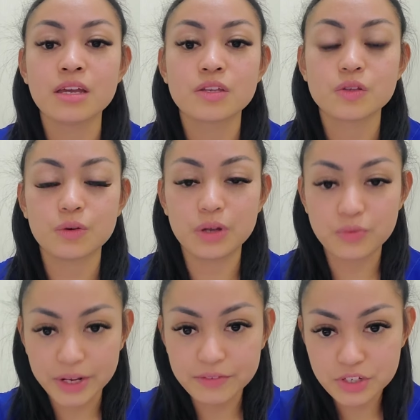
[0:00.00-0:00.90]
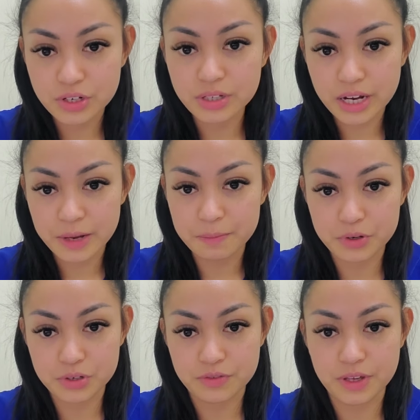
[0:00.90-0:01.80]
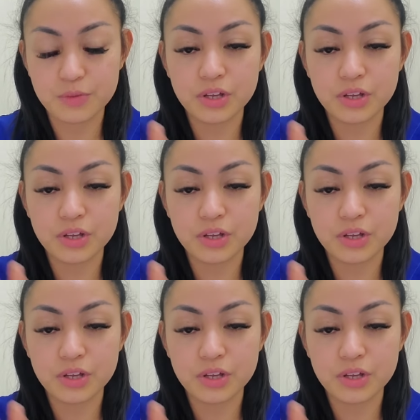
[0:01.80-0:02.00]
So right ventricular hypertrophy,